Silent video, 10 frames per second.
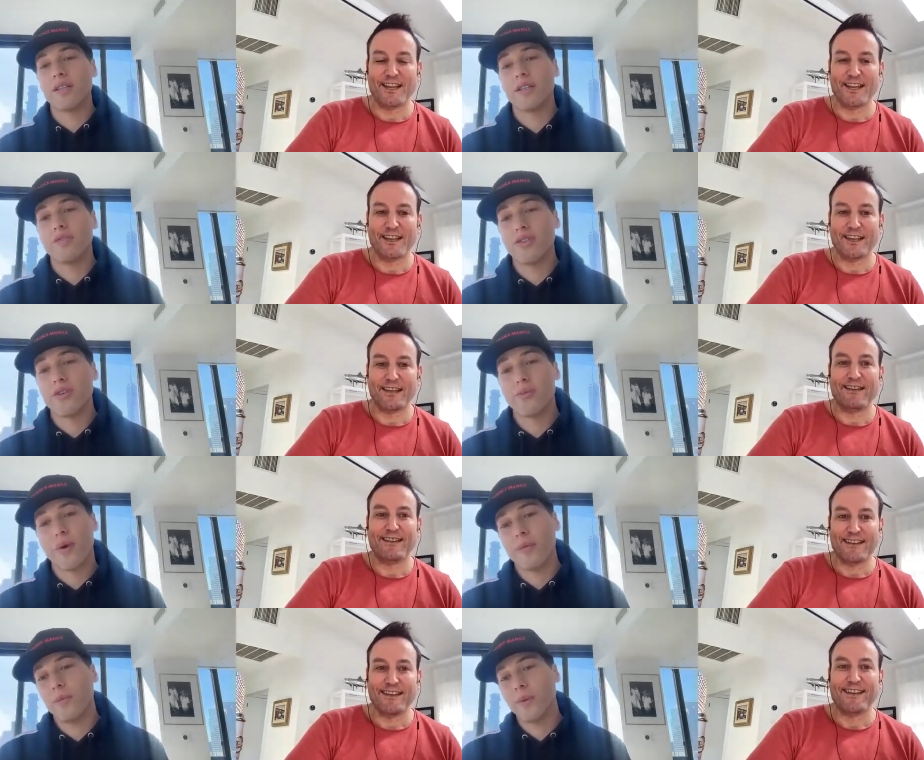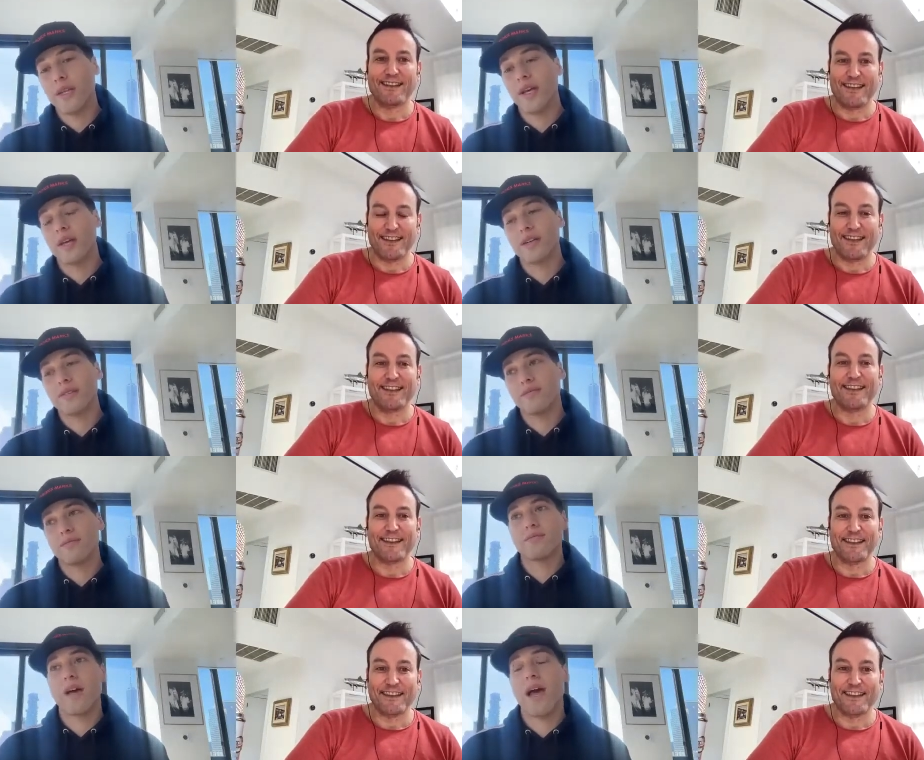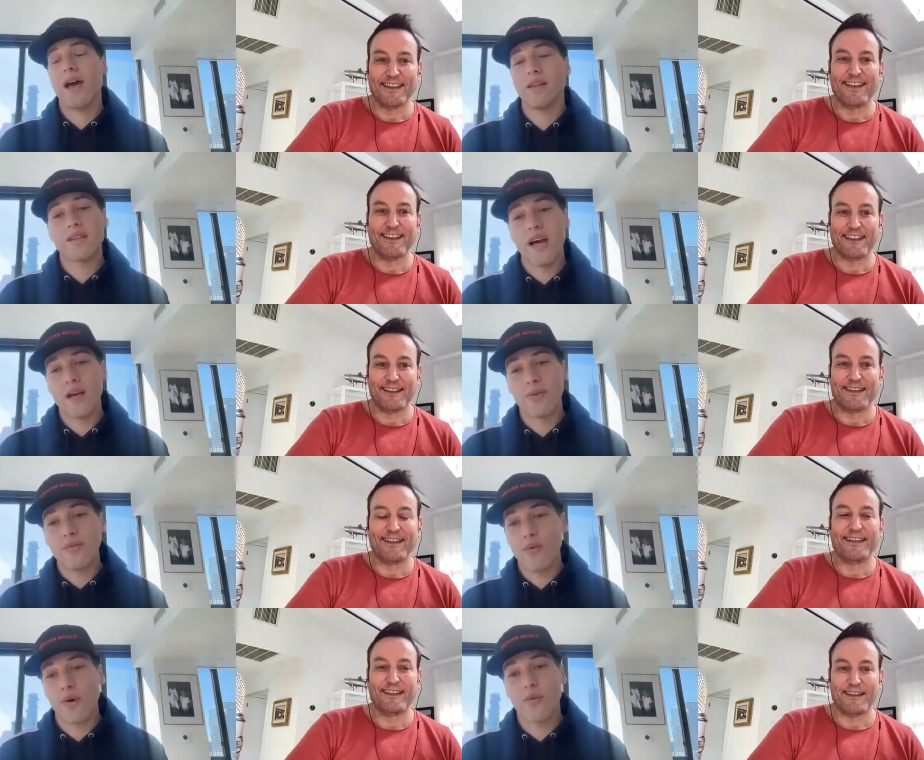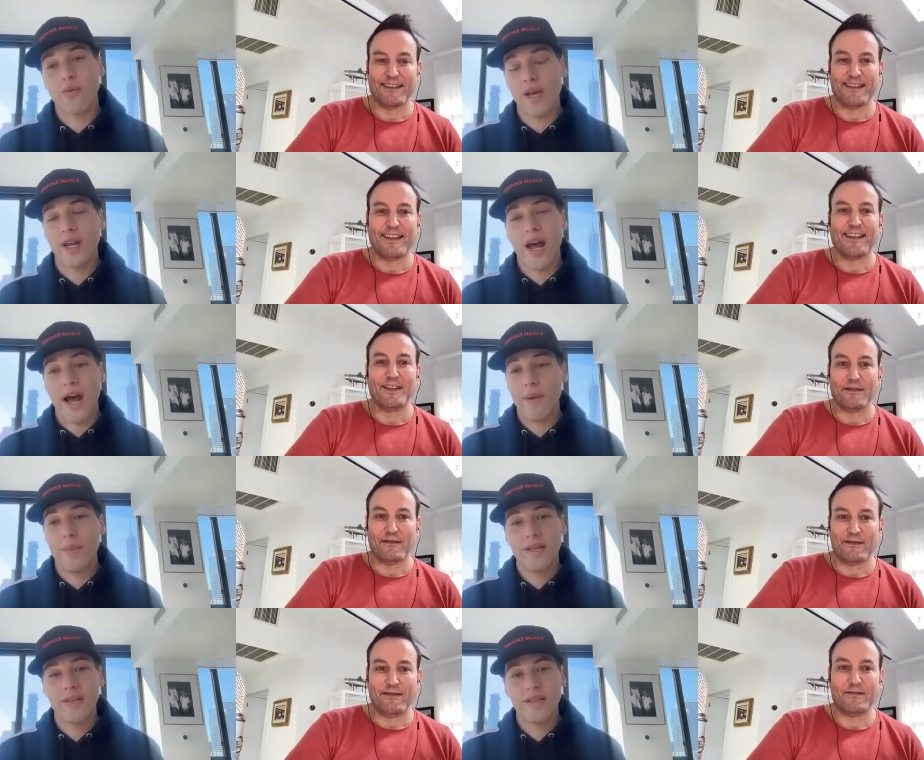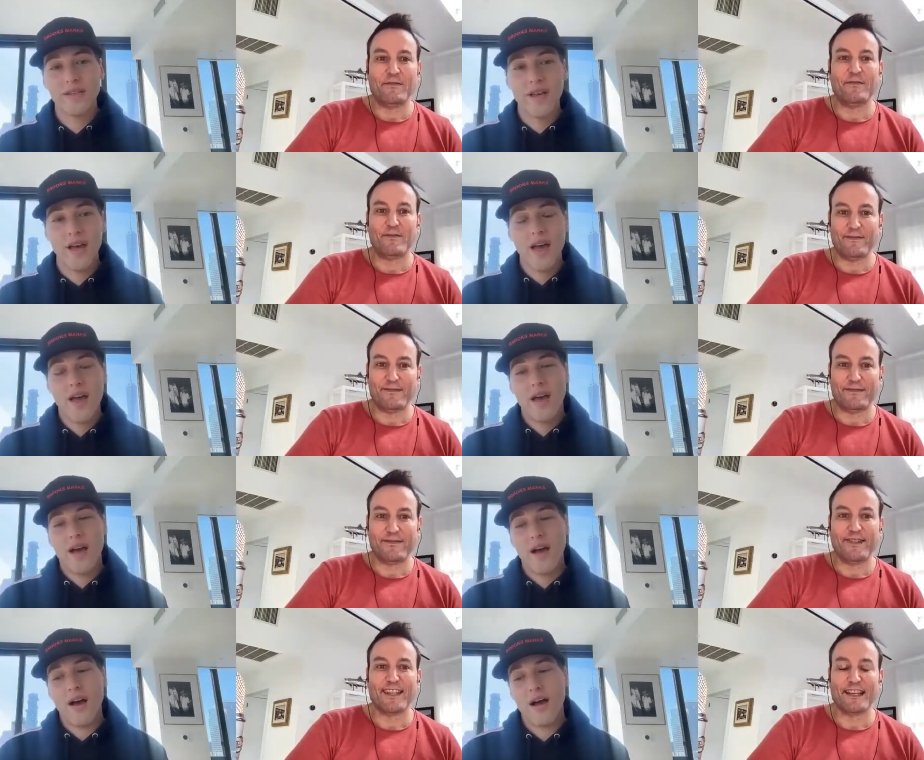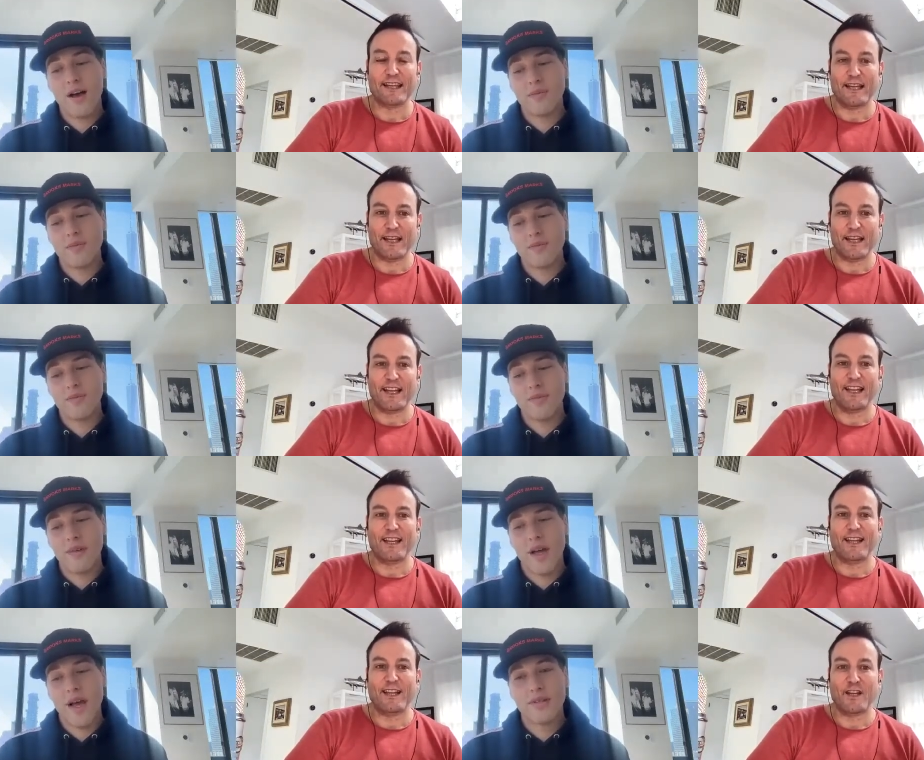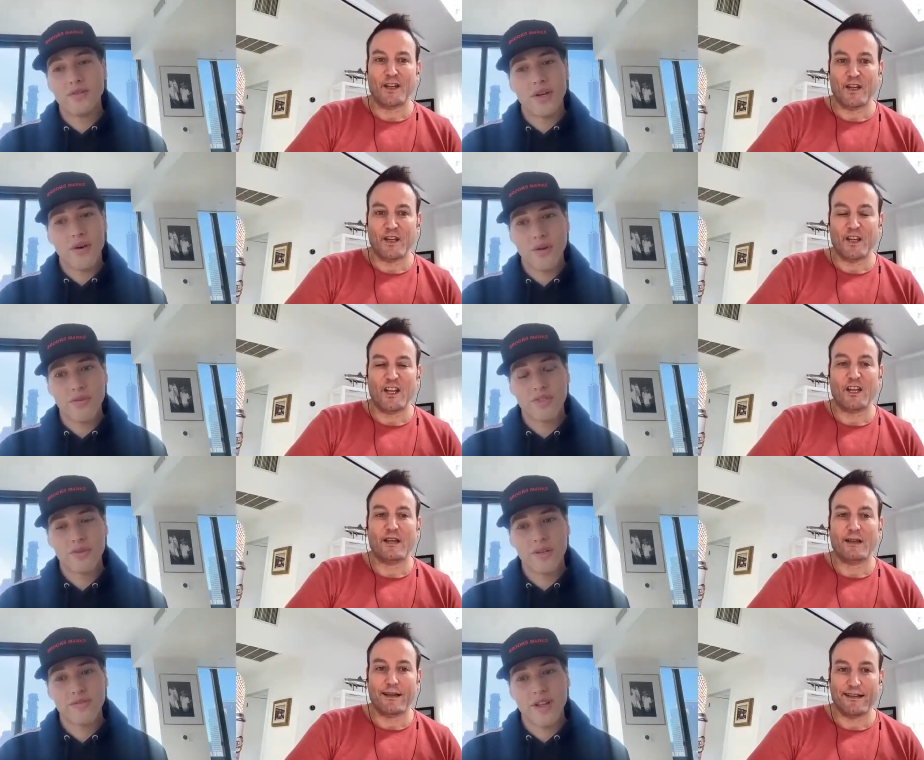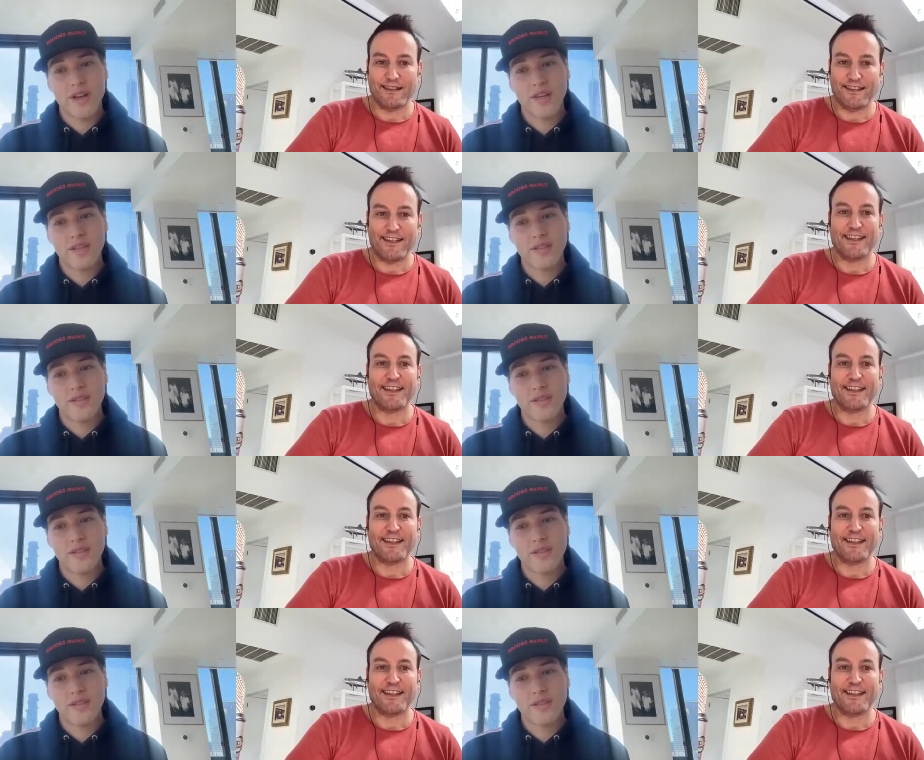Speaker 1: TV show, probably like any time before when it happened, um, I don't know if she would have done it.